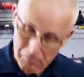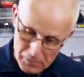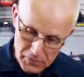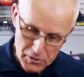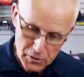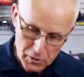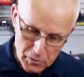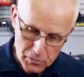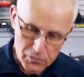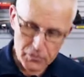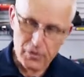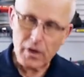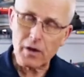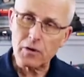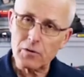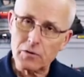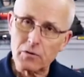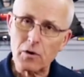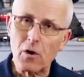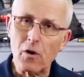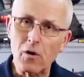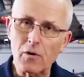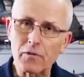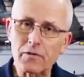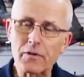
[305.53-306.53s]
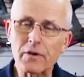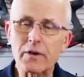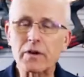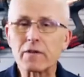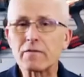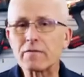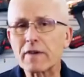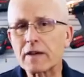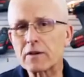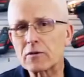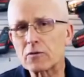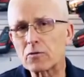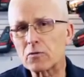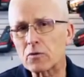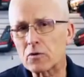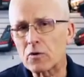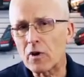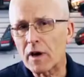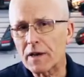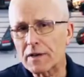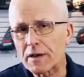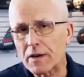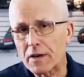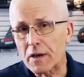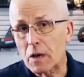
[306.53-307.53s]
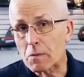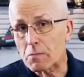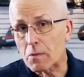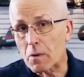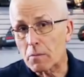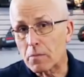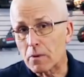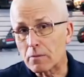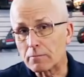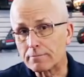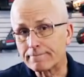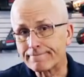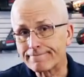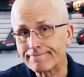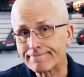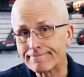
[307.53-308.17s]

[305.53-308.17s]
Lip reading: use those on the conventional grinder, no problem.